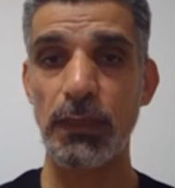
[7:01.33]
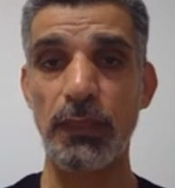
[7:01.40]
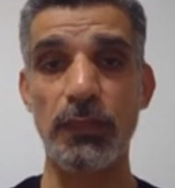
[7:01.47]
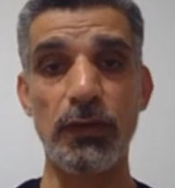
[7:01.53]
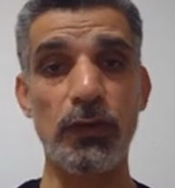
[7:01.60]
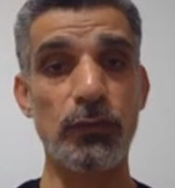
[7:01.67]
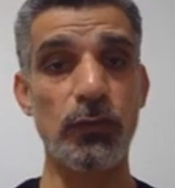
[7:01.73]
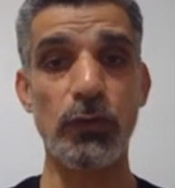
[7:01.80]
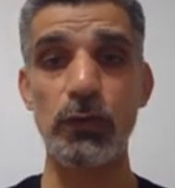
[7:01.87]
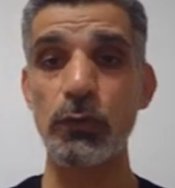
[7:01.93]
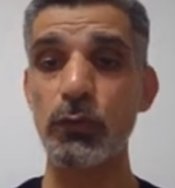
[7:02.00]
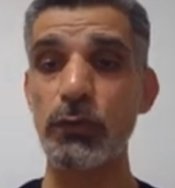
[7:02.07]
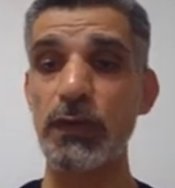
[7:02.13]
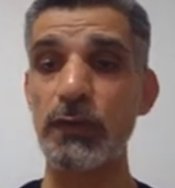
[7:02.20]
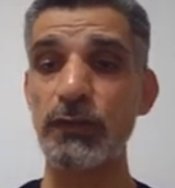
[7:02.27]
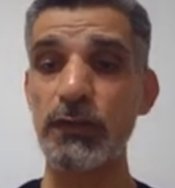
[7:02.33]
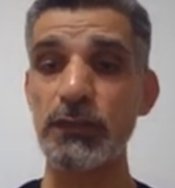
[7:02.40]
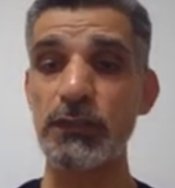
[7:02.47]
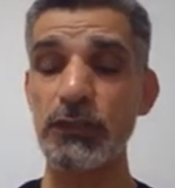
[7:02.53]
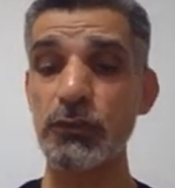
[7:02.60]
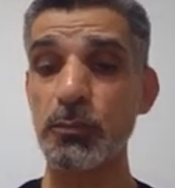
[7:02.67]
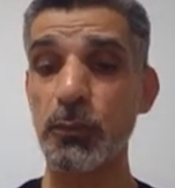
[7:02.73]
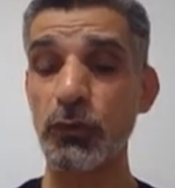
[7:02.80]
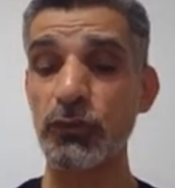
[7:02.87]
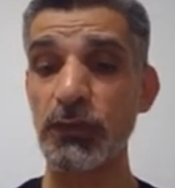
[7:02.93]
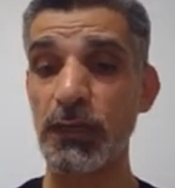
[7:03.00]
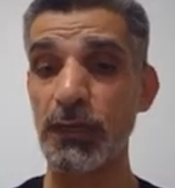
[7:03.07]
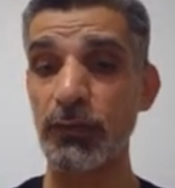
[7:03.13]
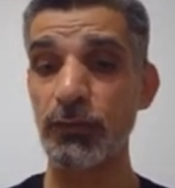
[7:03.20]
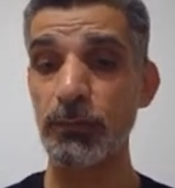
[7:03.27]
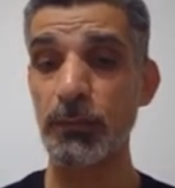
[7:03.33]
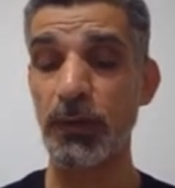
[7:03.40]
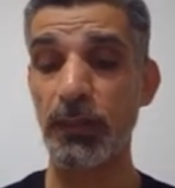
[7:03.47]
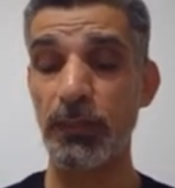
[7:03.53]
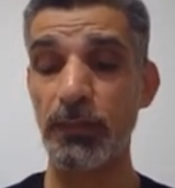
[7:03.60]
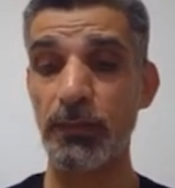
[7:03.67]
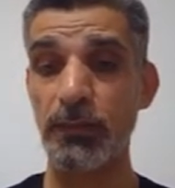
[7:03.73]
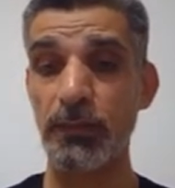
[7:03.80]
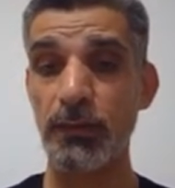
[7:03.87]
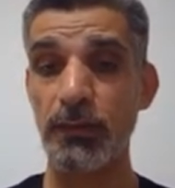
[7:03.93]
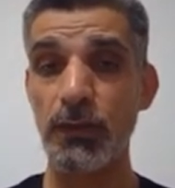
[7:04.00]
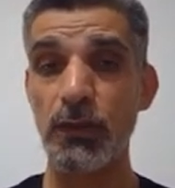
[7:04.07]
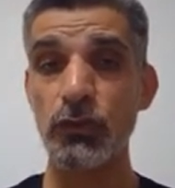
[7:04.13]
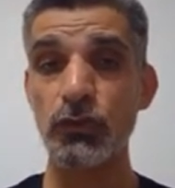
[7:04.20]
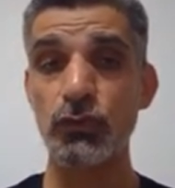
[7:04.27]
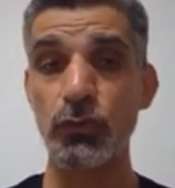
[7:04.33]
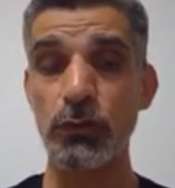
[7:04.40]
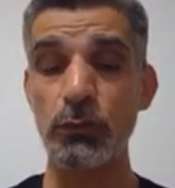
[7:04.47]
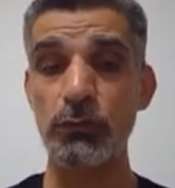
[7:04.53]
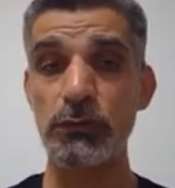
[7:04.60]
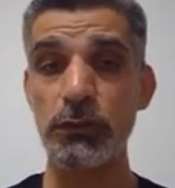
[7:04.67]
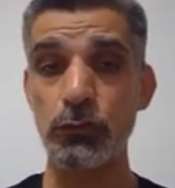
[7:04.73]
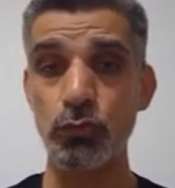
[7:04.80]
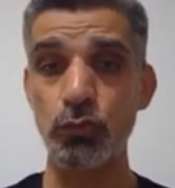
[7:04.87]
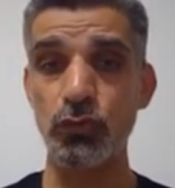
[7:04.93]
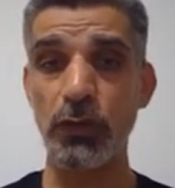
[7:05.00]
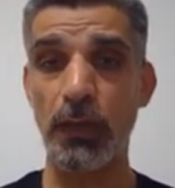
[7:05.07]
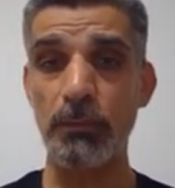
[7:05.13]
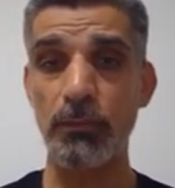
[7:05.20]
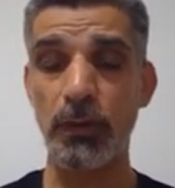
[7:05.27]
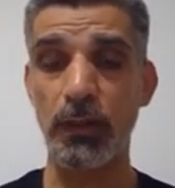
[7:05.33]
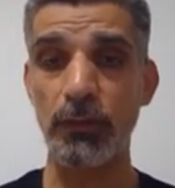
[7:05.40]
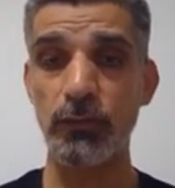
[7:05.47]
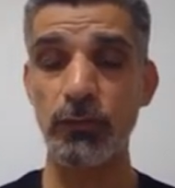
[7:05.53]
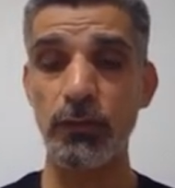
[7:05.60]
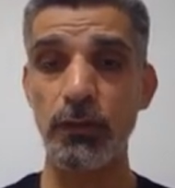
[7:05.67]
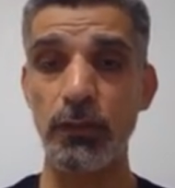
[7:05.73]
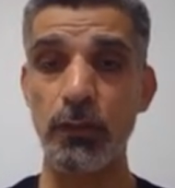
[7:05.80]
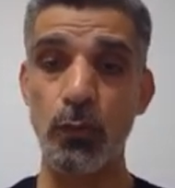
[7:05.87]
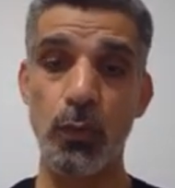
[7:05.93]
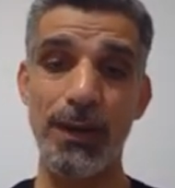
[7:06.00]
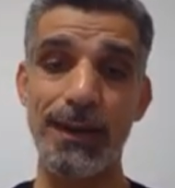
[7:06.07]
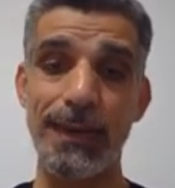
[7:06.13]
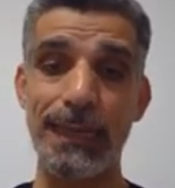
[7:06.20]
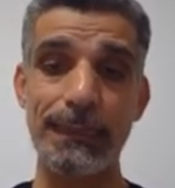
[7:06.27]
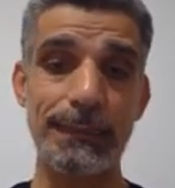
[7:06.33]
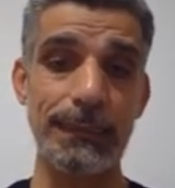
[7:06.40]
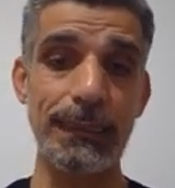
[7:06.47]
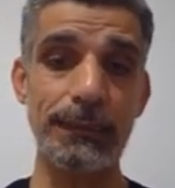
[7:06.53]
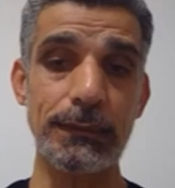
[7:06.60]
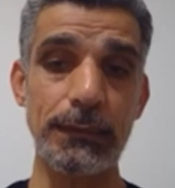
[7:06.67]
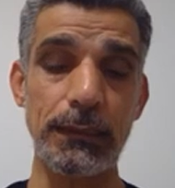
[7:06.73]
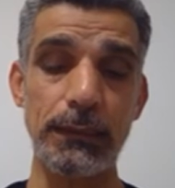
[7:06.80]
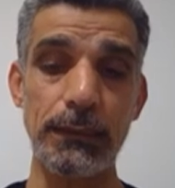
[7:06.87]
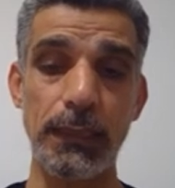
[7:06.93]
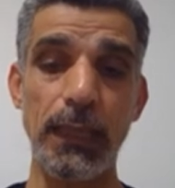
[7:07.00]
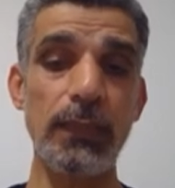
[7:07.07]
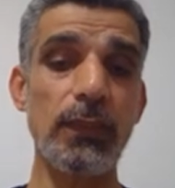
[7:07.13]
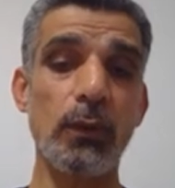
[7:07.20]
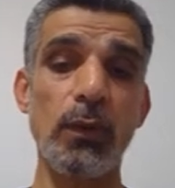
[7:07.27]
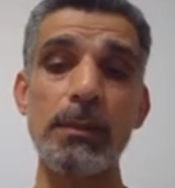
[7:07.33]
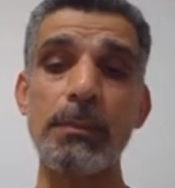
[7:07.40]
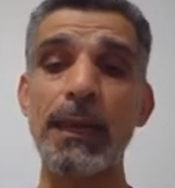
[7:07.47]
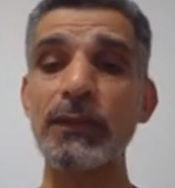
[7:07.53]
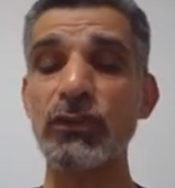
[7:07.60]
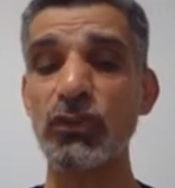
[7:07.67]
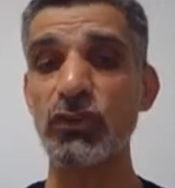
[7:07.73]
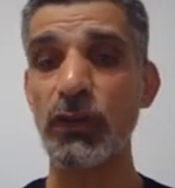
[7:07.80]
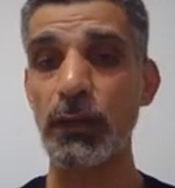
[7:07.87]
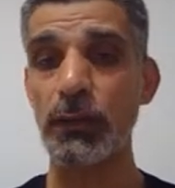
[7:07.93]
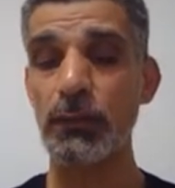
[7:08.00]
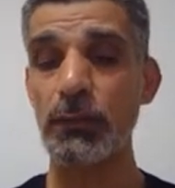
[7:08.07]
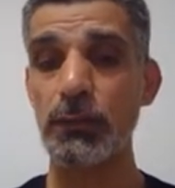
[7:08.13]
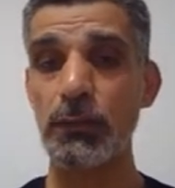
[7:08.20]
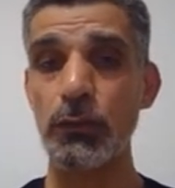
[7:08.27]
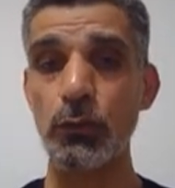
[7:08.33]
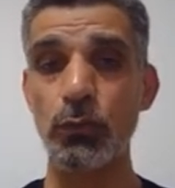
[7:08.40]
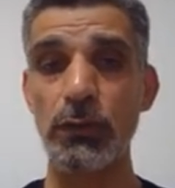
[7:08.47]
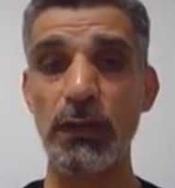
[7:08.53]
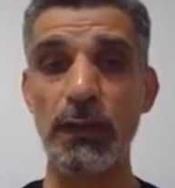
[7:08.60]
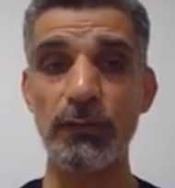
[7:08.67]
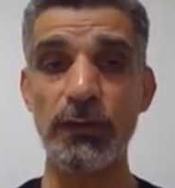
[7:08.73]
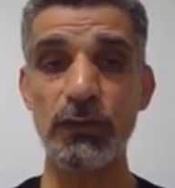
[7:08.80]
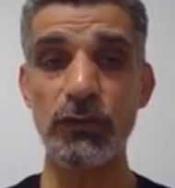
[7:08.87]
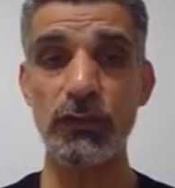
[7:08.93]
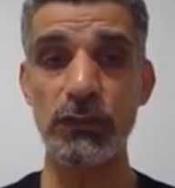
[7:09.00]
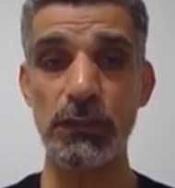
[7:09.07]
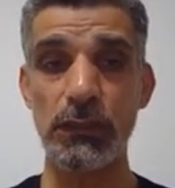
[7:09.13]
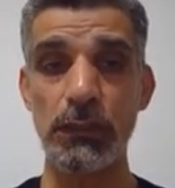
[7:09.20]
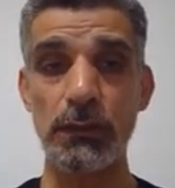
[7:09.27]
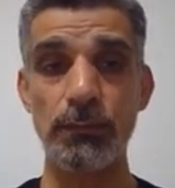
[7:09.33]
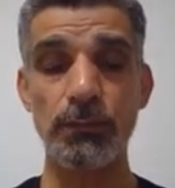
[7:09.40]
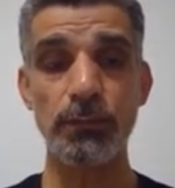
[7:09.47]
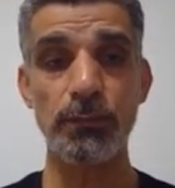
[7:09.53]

and therefore you will never see spontaneous breath. So you'll see two type breaths, the one assisted and the one mandatory. You will never see